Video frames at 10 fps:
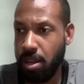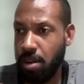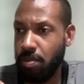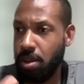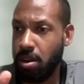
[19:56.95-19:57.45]
And
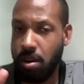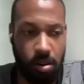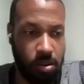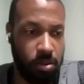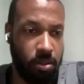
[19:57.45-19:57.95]
I read an
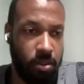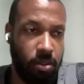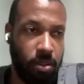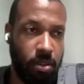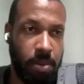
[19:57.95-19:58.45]

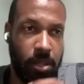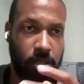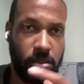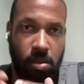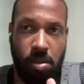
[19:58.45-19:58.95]
article about
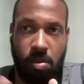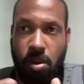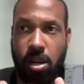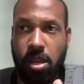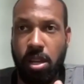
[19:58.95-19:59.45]
the two of them
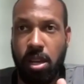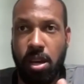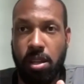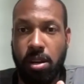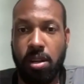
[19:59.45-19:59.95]
working
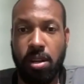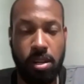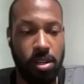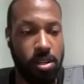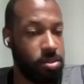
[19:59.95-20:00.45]
together.
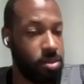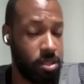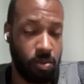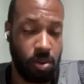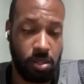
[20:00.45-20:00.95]
So I sent